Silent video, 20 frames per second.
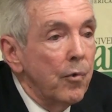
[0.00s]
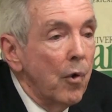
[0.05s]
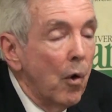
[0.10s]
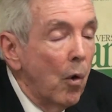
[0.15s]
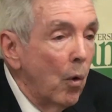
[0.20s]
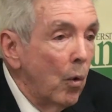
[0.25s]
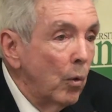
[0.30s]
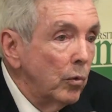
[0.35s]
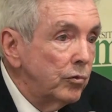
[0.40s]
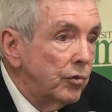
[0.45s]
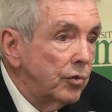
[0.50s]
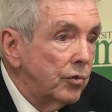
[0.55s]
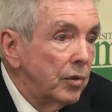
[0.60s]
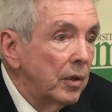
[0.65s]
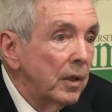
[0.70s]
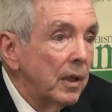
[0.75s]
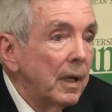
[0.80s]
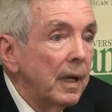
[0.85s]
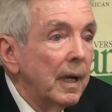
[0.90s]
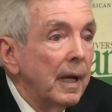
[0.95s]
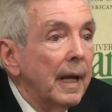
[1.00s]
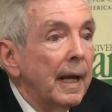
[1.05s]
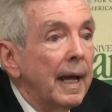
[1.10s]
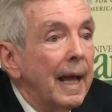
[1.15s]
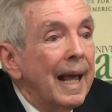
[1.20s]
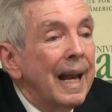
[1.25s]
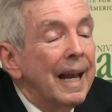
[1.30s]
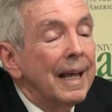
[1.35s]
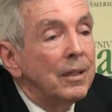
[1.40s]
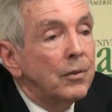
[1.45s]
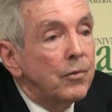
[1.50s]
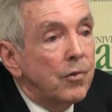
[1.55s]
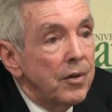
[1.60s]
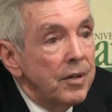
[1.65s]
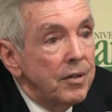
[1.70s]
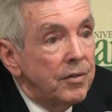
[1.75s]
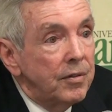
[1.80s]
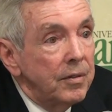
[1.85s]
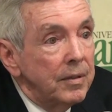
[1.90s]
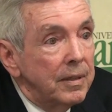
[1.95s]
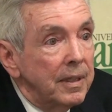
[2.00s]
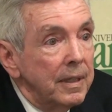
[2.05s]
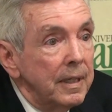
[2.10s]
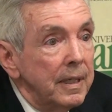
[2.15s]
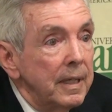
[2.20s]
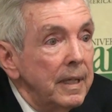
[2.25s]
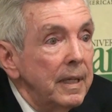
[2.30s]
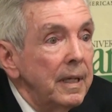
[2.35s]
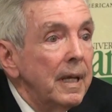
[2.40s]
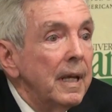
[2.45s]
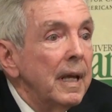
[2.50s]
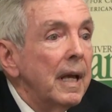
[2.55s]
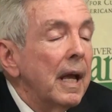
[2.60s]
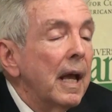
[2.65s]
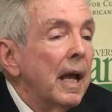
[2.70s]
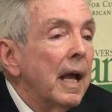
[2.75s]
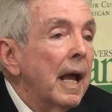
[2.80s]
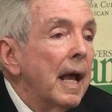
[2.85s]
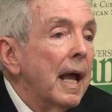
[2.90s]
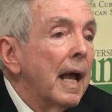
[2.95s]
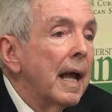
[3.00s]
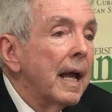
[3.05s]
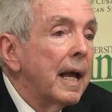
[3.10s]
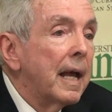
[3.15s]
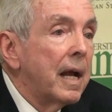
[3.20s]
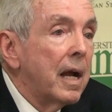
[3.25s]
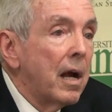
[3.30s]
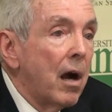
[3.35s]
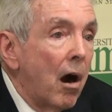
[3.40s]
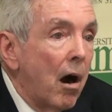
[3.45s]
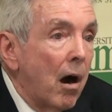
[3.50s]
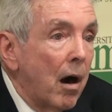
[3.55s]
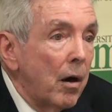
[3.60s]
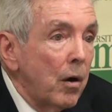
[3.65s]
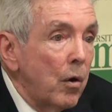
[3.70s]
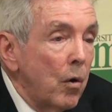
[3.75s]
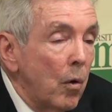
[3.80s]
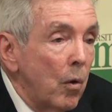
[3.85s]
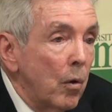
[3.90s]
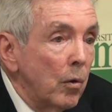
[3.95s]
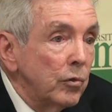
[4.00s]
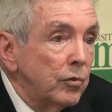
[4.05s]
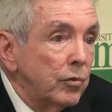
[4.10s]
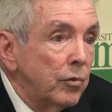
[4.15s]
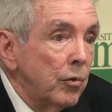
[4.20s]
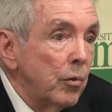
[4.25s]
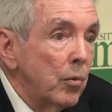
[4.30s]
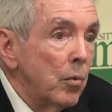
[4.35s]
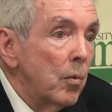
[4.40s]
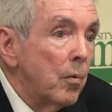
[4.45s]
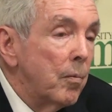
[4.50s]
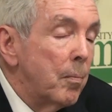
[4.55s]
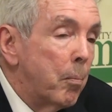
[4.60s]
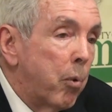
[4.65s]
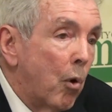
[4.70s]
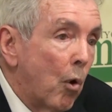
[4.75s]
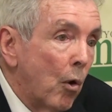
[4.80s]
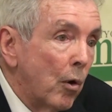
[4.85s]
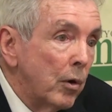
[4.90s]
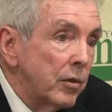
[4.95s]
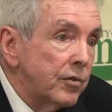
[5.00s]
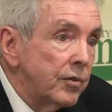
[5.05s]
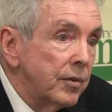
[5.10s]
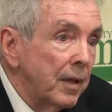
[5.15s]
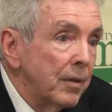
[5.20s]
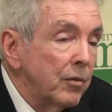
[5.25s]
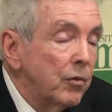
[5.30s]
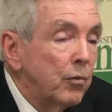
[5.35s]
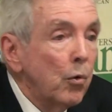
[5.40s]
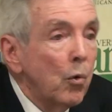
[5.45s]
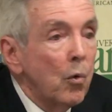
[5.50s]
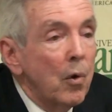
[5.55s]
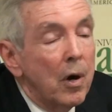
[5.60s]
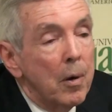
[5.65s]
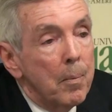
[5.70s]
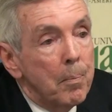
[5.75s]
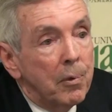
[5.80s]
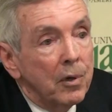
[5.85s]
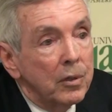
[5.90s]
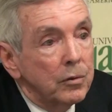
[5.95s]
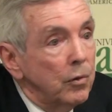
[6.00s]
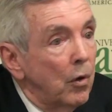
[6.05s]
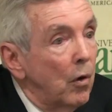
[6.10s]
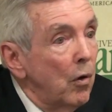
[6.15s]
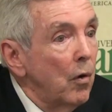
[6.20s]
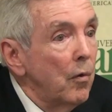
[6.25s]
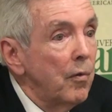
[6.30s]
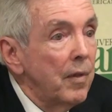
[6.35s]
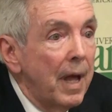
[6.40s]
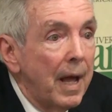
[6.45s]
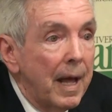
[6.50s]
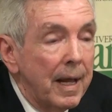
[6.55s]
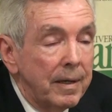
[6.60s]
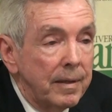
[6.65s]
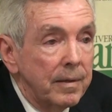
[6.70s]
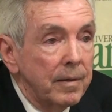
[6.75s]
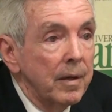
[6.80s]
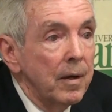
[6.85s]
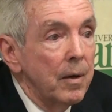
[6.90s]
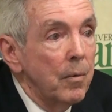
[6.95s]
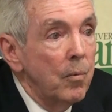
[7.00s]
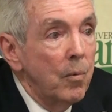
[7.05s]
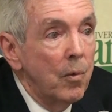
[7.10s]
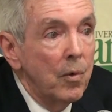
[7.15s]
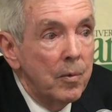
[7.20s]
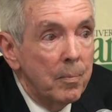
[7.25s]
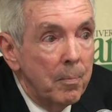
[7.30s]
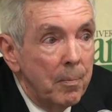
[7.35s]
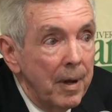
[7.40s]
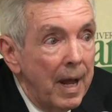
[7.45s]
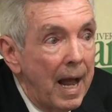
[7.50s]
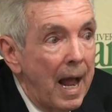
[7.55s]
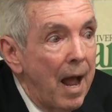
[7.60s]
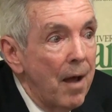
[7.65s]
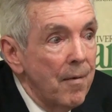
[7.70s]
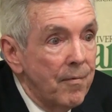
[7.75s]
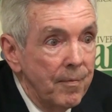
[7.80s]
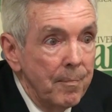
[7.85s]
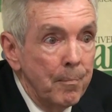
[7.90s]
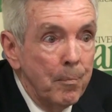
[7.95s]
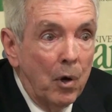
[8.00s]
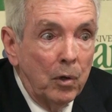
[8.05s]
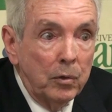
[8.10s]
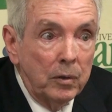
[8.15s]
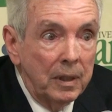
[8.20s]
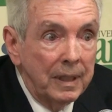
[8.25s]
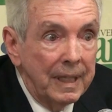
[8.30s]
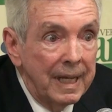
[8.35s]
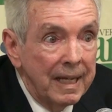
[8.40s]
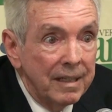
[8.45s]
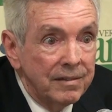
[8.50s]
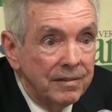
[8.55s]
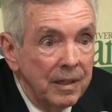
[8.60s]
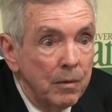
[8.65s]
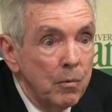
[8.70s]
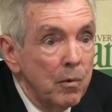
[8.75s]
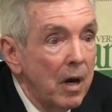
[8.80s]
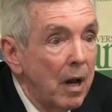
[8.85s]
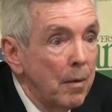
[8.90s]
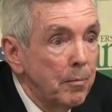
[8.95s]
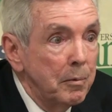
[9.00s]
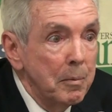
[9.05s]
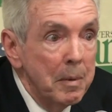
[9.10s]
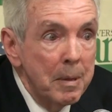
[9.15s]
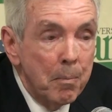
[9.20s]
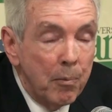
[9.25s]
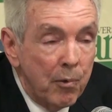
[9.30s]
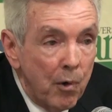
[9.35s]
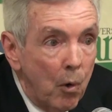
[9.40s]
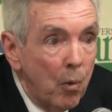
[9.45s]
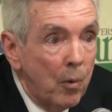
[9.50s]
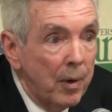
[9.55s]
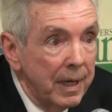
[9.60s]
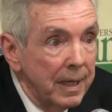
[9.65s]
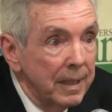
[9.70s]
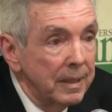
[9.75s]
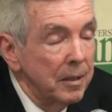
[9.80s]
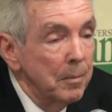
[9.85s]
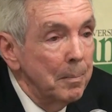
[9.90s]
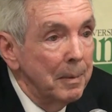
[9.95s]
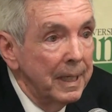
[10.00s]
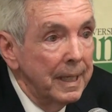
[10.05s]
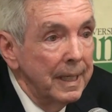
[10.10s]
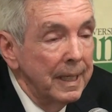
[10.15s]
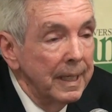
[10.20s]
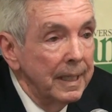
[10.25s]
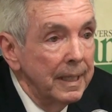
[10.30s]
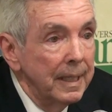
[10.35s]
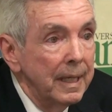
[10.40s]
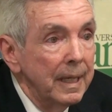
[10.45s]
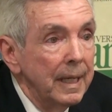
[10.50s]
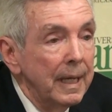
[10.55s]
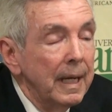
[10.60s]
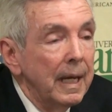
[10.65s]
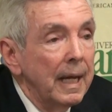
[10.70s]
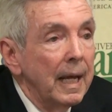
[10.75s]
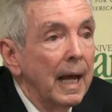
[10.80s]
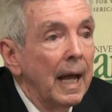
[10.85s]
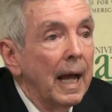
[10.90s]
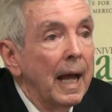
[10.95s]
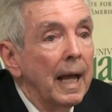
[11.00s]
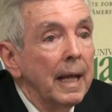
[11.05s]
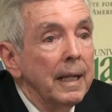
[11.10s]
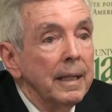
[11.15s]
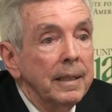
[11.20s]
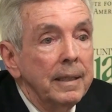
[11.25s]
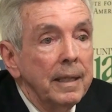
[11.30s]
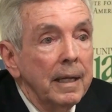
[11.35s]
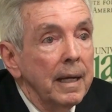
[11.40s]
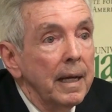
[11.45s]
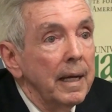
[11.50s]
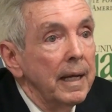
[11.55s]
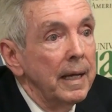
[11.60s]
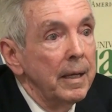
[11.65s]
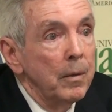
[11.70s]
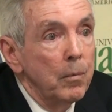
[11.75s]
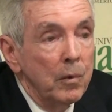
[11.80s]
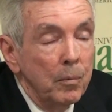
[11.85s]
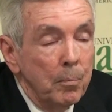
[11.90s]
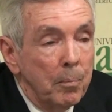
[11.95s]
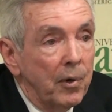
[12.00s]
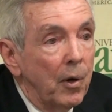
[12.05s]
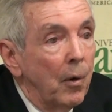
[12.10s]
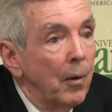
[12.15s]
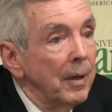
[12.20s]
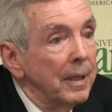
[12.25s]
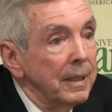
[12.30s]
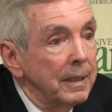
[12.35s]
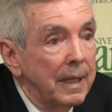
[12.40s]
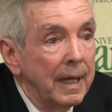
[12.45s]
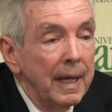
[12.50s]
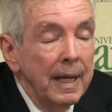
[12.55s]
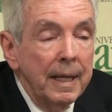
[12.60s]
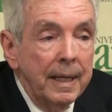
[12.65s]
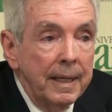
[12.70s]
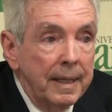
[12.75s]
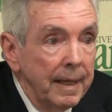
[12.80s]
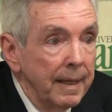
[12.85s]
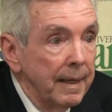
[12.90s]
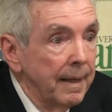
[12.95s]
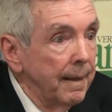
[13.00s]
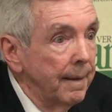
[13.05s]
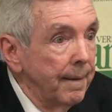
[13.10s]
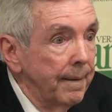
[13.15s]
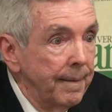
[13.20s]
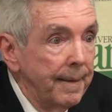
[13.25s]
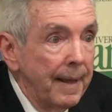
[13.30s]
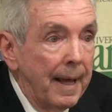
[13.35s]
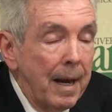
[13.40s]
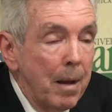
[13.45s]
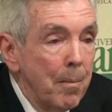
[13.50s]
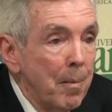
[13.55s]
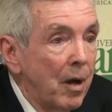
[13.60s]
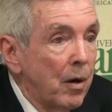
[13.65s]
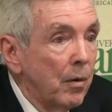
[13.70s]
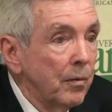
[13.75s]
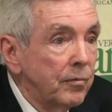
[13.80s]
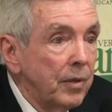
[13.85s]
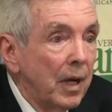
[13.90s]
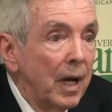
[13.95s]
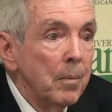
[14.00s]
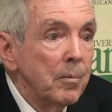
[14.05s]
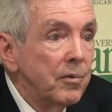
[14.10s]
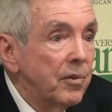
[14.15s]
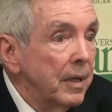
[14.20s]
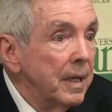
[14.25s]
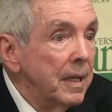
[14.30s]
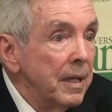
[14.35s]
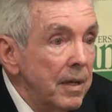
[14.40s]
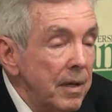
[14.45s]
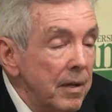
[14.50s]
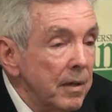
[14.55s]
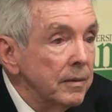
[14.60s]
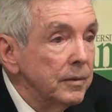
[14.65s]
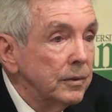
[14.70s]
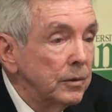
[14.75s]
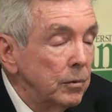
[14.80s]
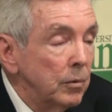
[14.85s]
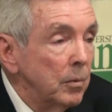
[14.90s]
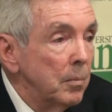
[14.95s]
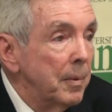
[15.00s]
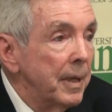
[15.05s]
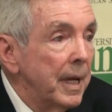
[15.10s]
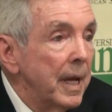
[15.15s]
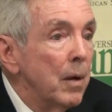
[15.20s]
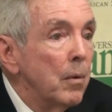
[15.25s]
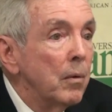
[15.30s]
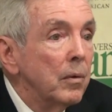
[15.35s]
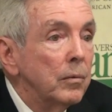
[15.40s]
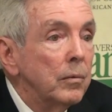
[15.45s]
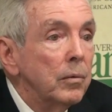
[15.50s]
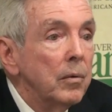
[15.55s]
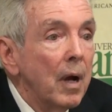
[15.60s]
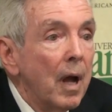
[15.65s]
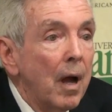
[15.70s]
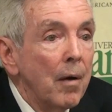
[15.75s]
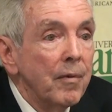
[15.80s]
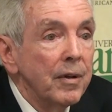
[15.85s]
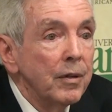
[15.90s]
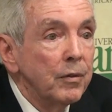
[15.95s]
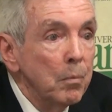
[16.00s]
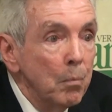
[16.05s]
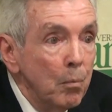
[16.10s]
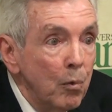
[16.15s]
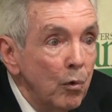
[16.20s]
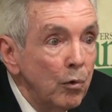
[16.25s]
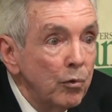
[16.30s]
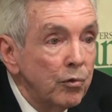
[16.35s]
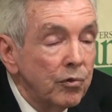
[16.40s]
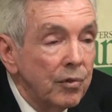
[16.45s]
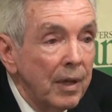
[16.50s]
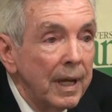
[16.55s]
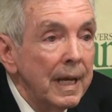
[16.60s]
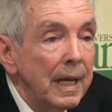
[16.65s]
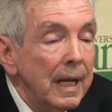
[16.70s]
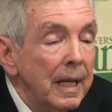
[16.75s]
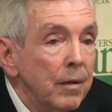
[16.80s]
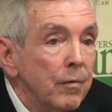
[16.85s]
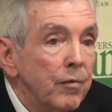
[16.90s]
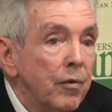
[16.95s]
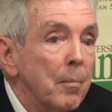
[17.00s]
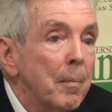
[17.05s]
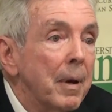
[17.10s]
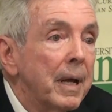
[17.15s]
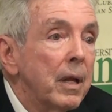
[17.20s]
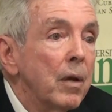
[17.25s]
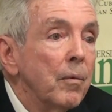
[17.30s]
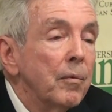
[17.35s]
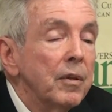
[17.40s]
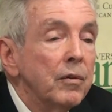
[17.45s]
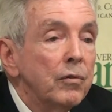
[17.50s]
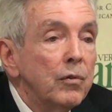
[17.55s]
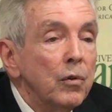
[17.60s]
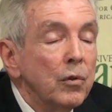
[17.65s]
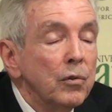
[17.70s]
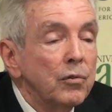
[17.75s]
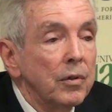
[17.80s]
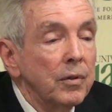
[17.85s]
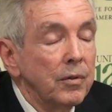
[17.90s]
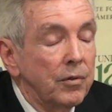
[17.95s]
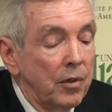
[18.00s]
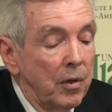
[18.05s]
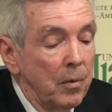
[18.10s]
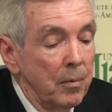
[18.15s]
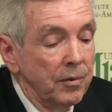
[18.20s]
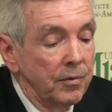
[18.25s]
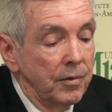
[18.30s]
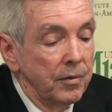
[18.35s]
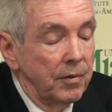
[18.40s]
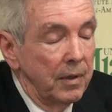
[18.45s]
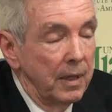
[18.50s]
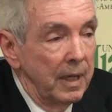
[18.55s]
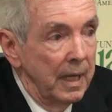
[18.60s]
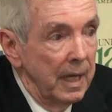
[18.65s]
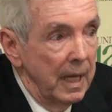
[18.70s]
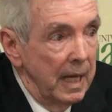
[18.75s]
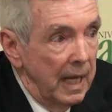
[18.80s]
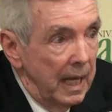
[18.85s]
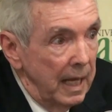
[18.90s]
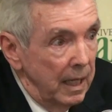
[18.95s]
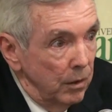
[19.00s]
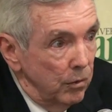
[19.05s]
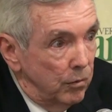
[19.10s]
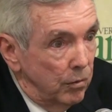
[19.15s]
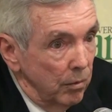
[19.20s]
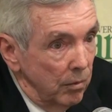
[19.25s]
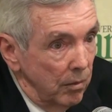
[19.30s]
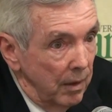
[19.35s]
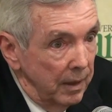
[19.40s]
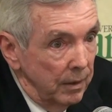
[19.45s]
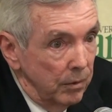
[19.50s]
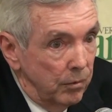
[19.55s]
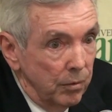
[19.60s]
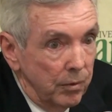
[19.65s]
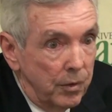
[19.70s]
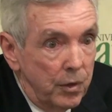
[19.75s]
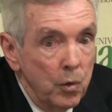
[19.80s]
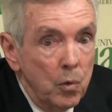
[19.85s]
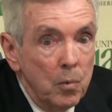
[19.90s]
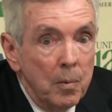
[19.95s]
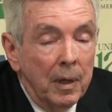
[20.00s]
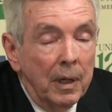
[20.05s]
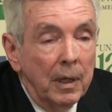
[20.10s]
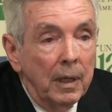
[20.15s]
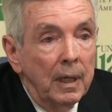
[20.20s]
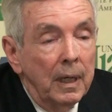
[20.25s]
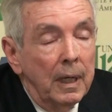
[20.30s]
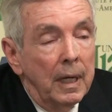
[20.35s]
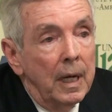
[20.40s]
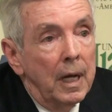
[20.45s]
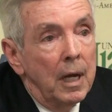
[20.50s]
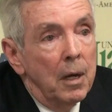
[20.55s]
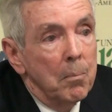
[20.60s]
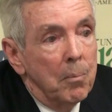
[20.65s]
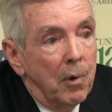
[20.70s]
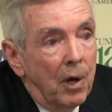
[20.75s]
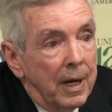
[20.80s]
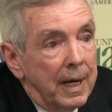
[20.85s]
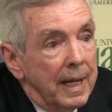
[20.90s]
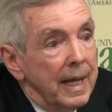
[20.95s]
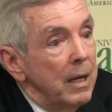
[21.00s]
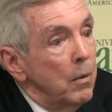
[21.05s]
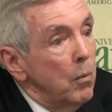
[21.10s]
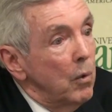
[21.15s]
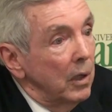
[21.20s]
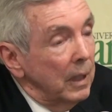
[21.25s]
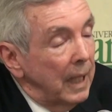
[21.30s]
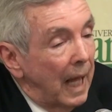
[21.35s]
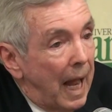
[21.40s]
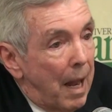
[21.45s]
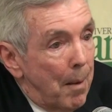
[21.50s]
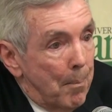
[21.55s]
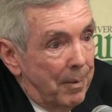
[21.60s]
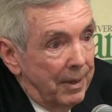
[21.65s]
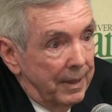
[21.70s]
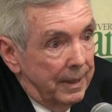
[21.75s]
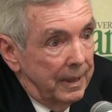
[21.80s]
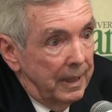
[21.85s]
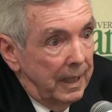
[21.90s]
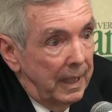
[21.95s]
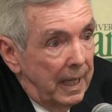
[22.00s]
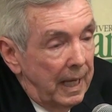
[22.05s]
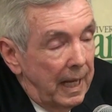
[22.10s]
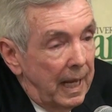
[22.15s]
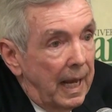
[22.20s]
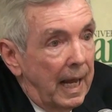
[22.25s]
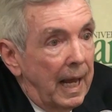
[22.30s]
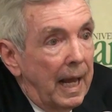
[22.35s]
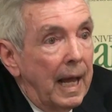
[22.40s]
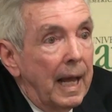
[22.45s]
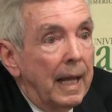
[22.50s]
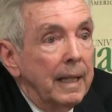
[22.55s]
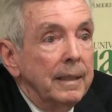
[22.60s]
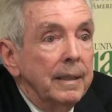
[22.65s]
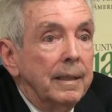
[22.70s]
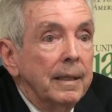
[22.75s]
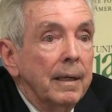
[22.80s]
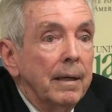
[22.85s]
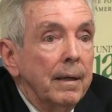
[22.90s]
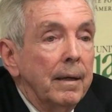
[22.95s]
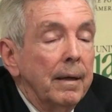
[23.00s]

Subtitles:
roads, electricity, cargoes through ports and through airports. All of that would have bottlenecks that would have to be broken at the beginning, and it would probably take that amount of time, 3 years, to be able to have a smooth sailing for many of these goods and services into Cuba. But it will happen. And